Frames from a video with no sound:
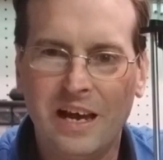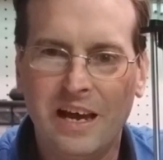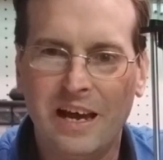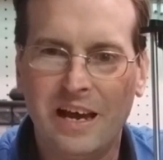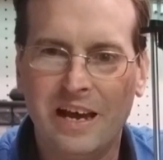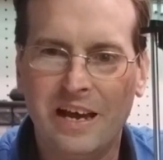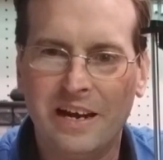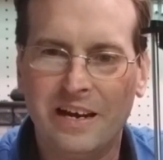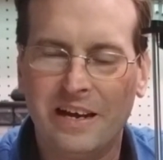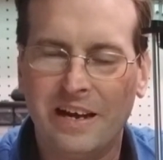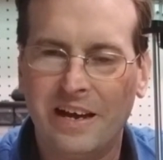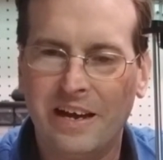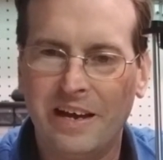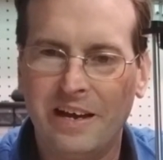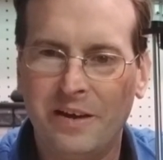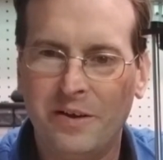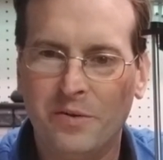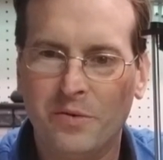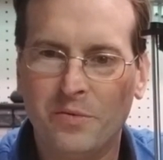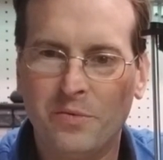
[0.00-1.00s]
And
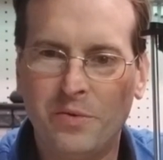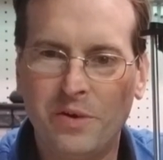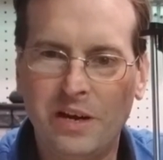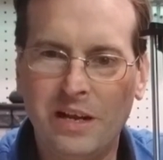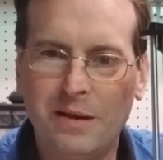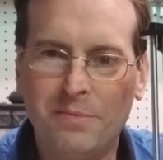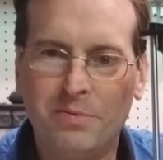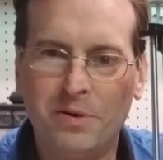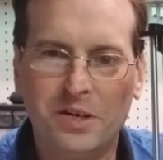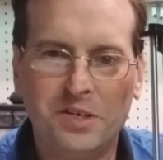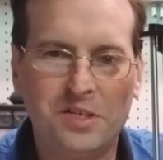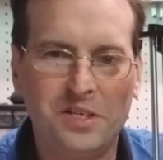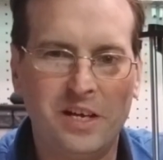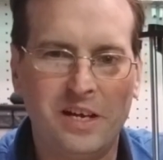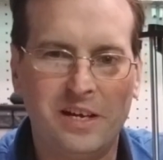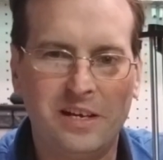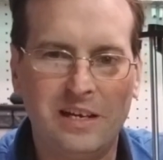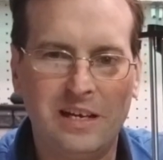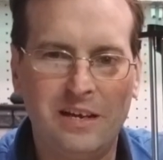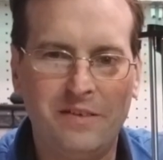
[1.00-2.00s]
I really appreciate
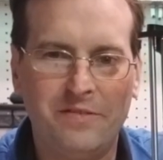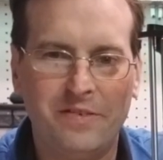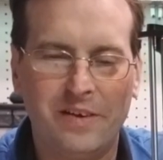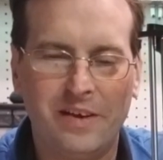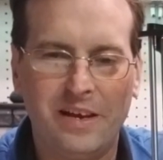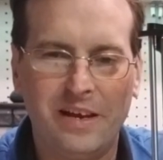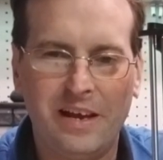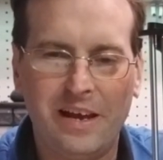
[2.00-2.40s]
you leave